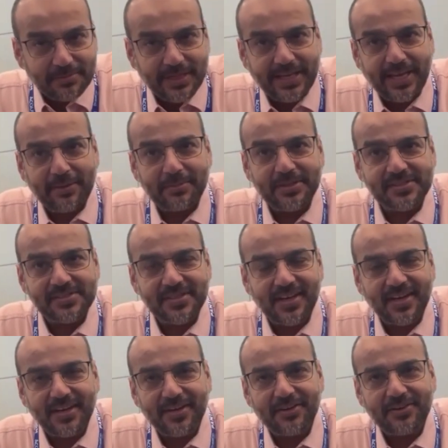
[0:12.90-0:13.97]
My name is
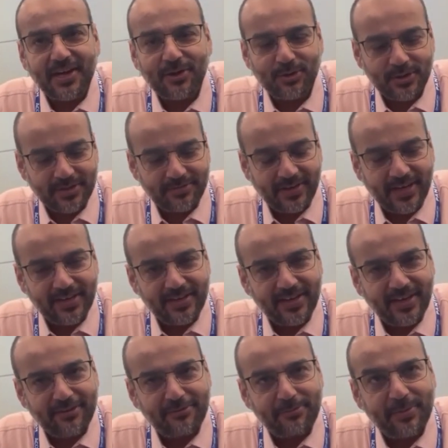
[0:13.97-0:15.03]
Rahul Dewan.
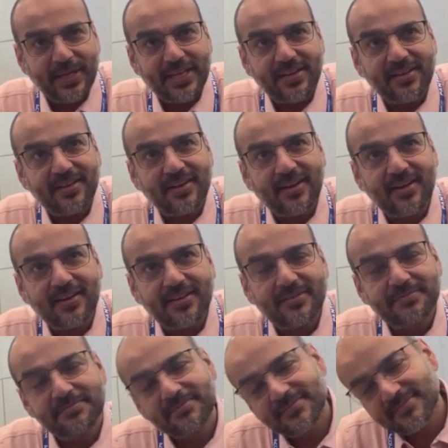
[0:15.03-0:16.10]
I've been
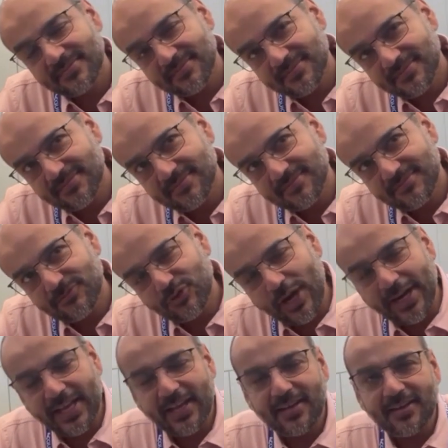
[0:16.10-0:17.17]

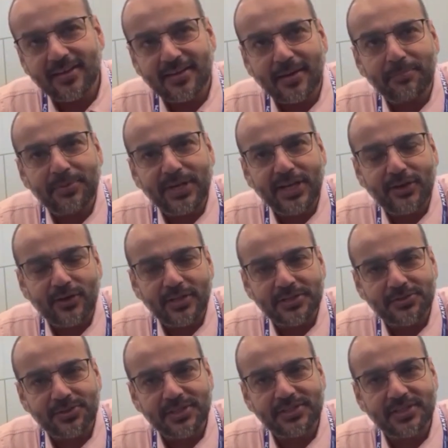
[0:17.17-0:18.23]
running a company called
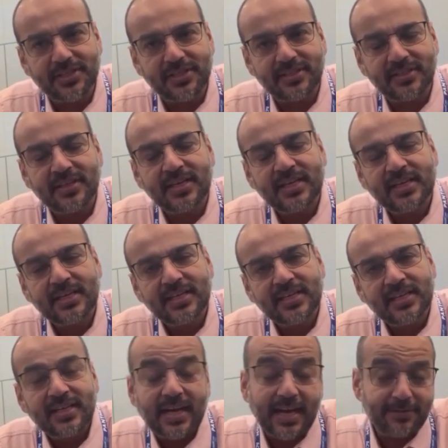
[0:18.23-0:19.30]
Srijan.
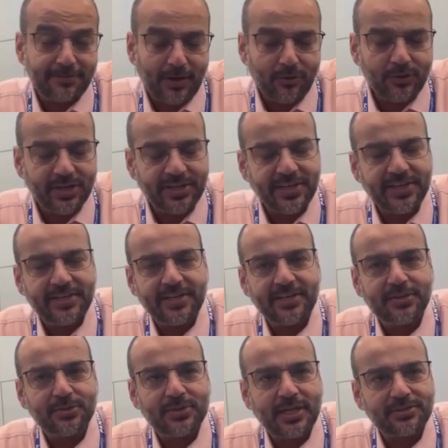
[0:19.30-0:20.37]
I founded it in
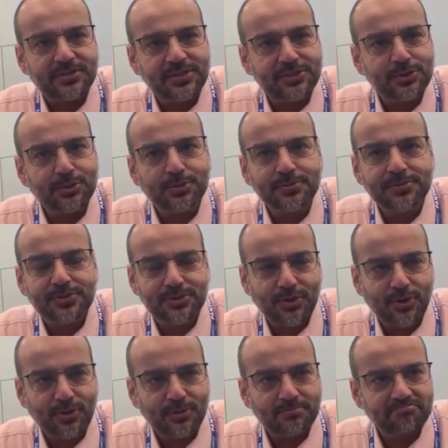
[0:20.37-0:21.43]
2002,
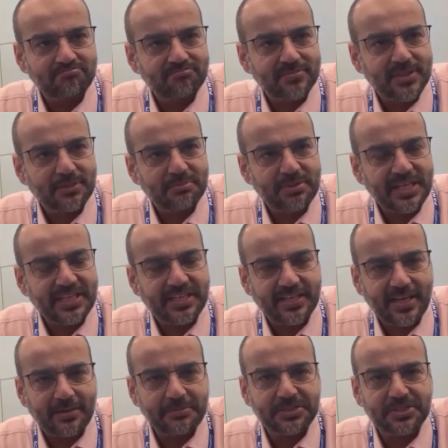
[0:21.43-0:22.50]
so
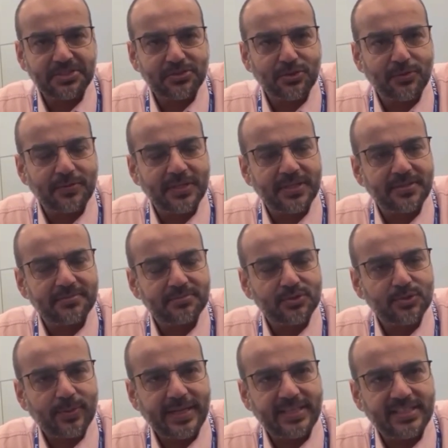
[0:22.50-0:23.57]
completed, I'm just over
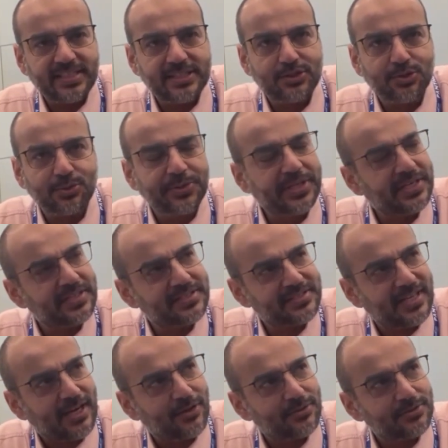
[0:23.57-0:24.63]
22 years
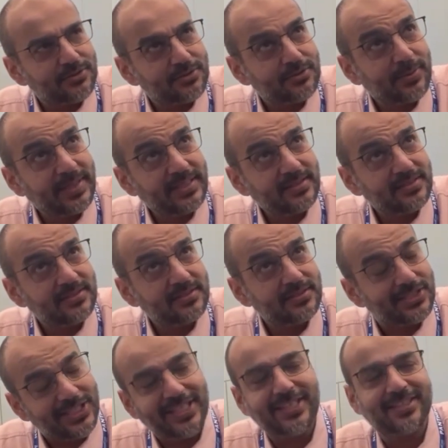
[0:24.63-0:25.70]
now.
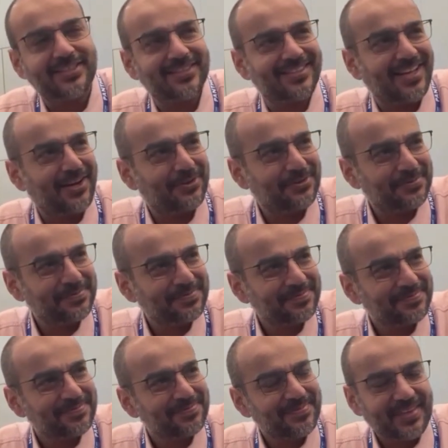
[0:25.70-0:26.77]
20 years now.
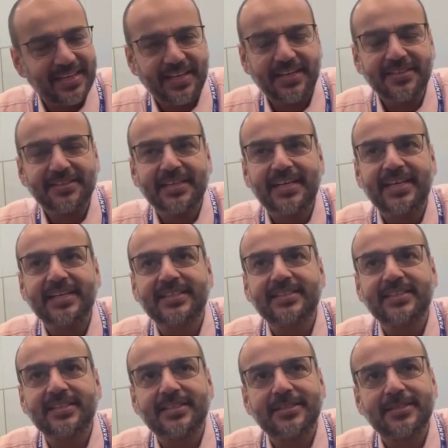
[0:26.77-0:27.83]
Yeah, and